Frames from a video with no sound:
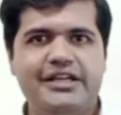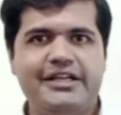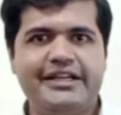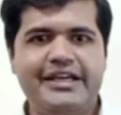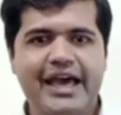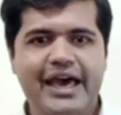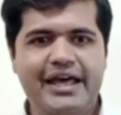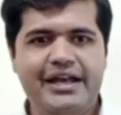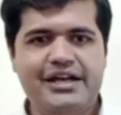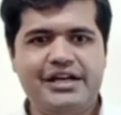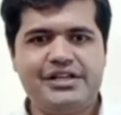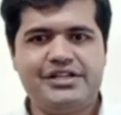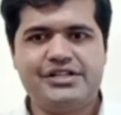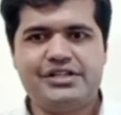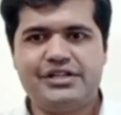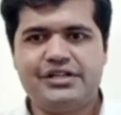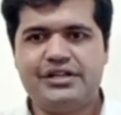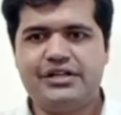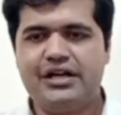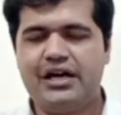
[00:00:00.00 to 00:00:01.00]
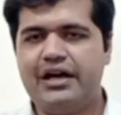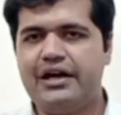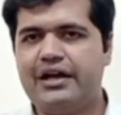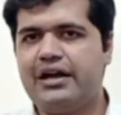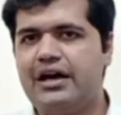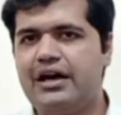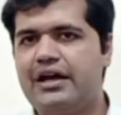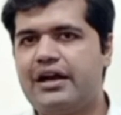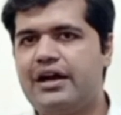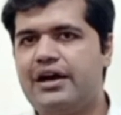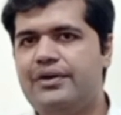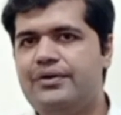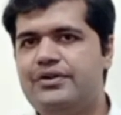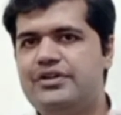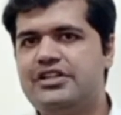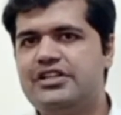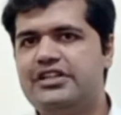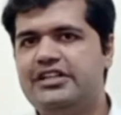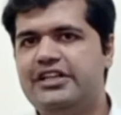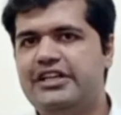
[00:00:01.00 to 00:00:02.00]
character, or
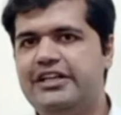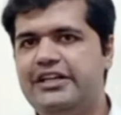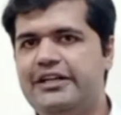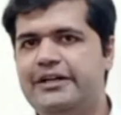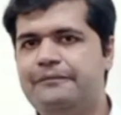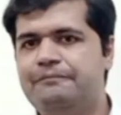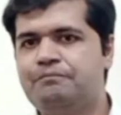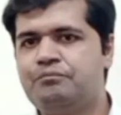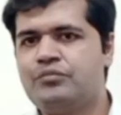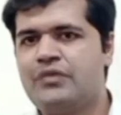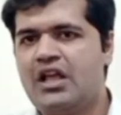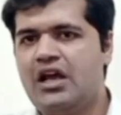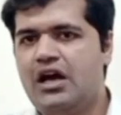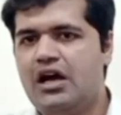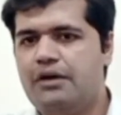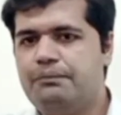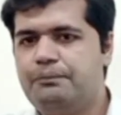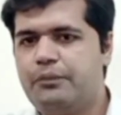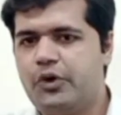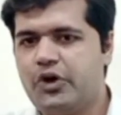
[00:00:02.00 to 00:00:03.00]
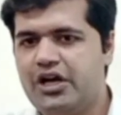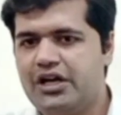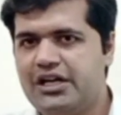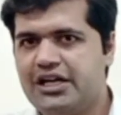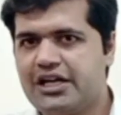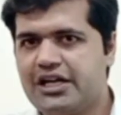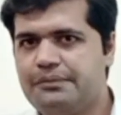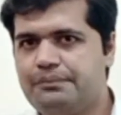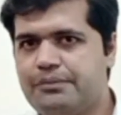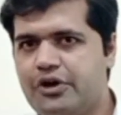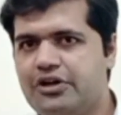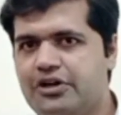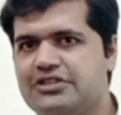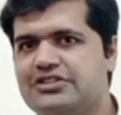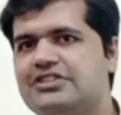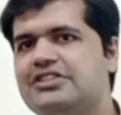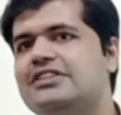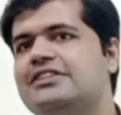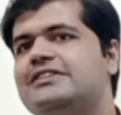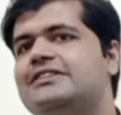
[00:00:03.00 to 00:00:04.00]
around the poetic
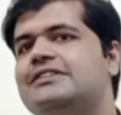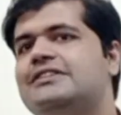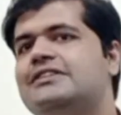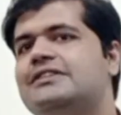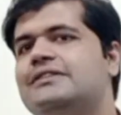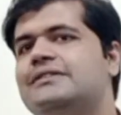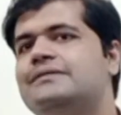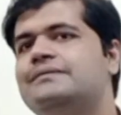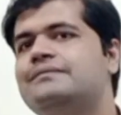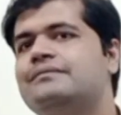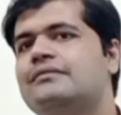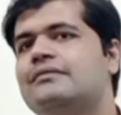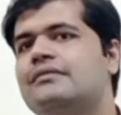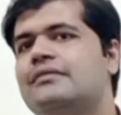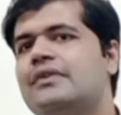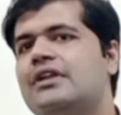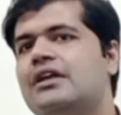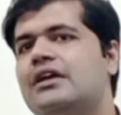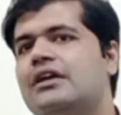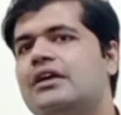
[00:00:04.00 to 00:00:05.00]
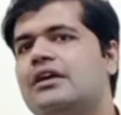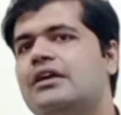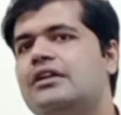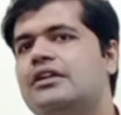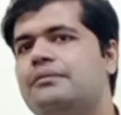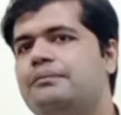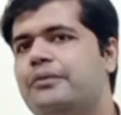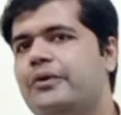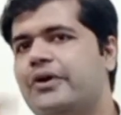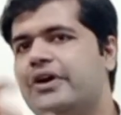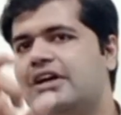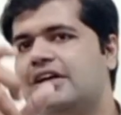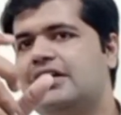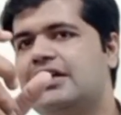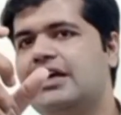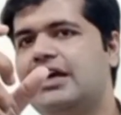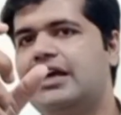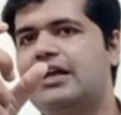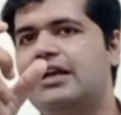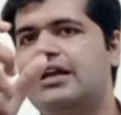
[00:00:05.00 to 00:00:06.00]
process. The
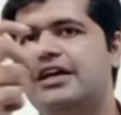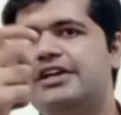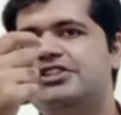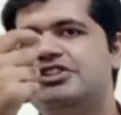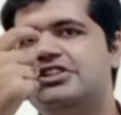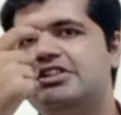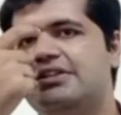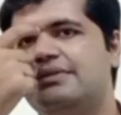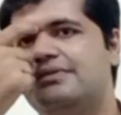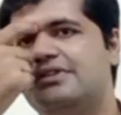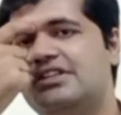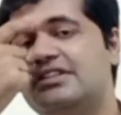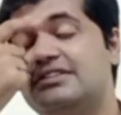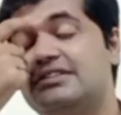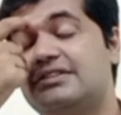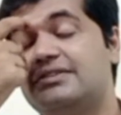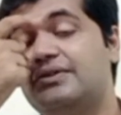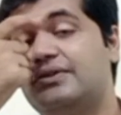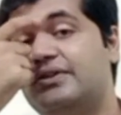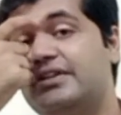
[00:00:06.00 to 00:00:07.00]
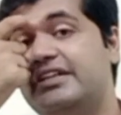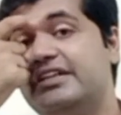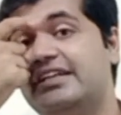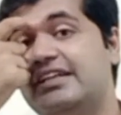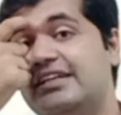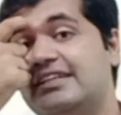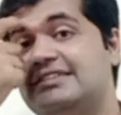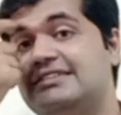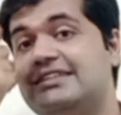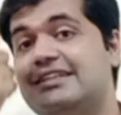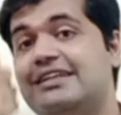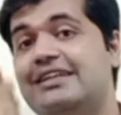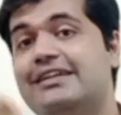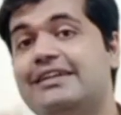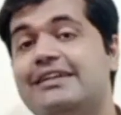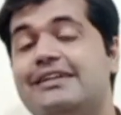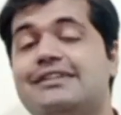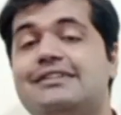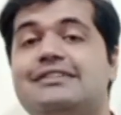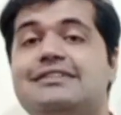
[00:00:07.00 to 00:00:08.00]
poet can achieve this goal, T.S.
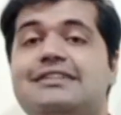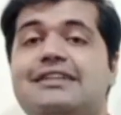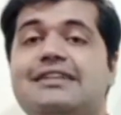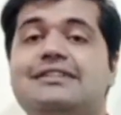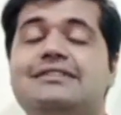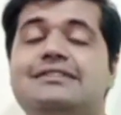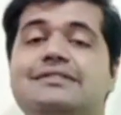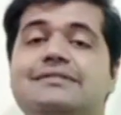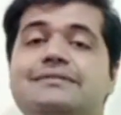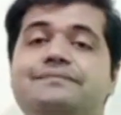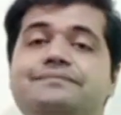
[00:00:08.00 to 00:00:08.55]
Eliot says.